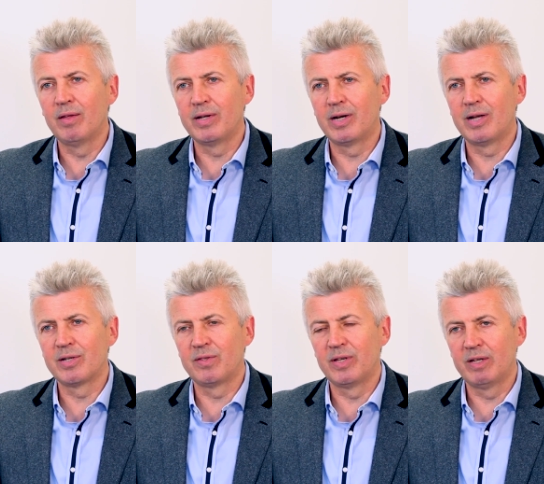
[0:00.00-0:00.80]
I think I
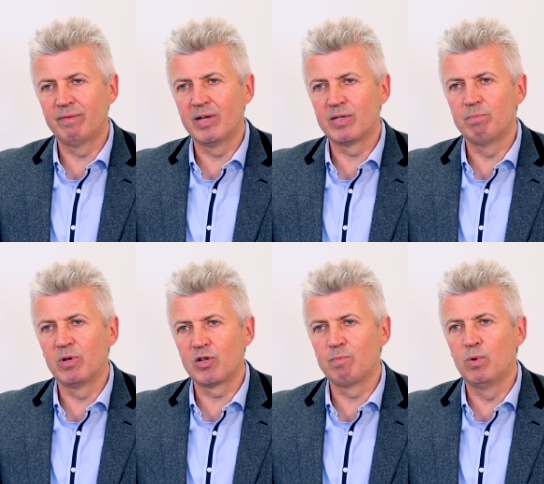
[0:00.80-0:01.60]
like to think of it as a
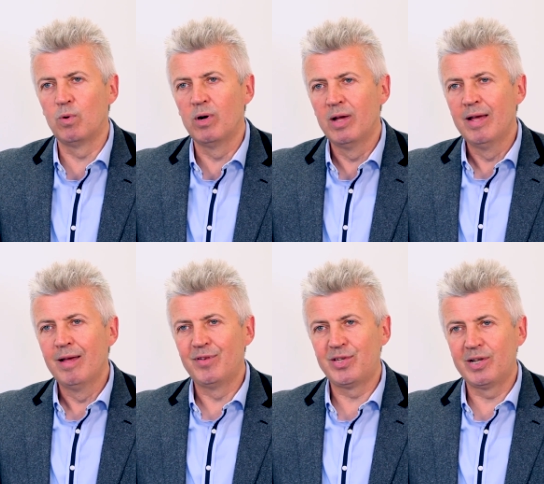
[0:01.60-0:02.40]
much more
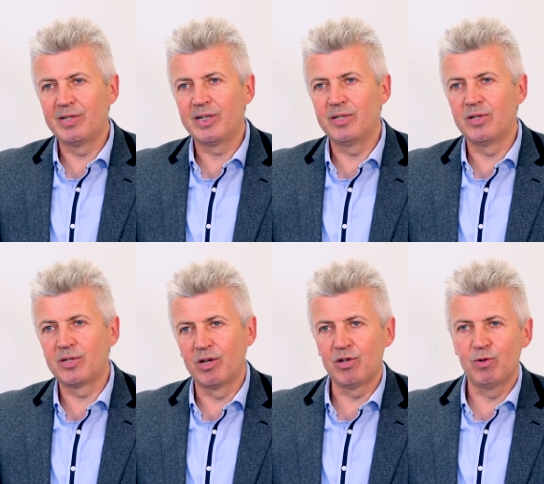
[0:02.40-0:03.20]
facilitated
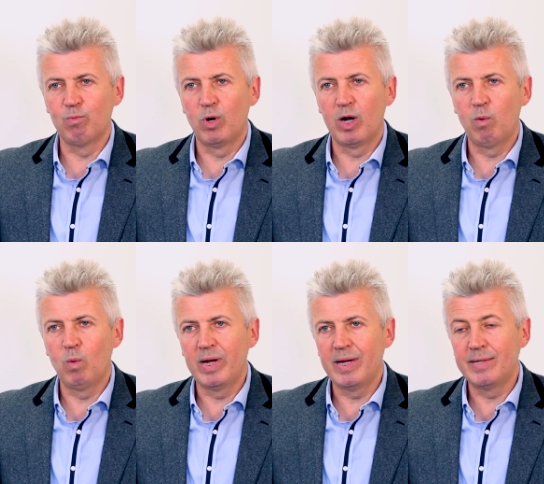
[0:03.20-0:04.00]
discussion where
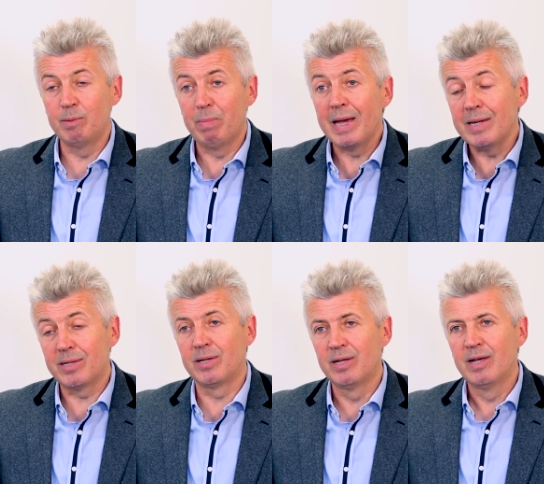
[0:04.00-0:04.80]
we
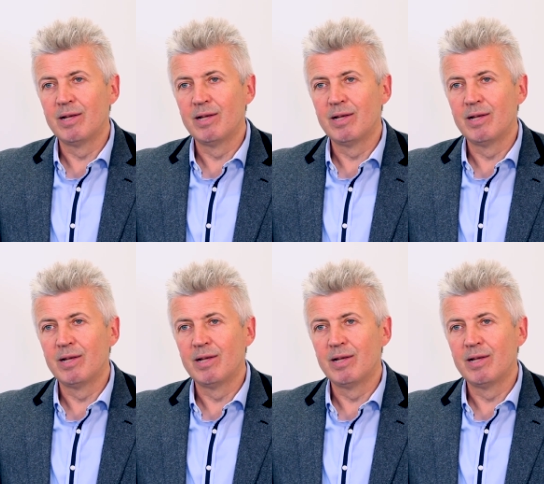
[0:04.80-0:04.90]
debate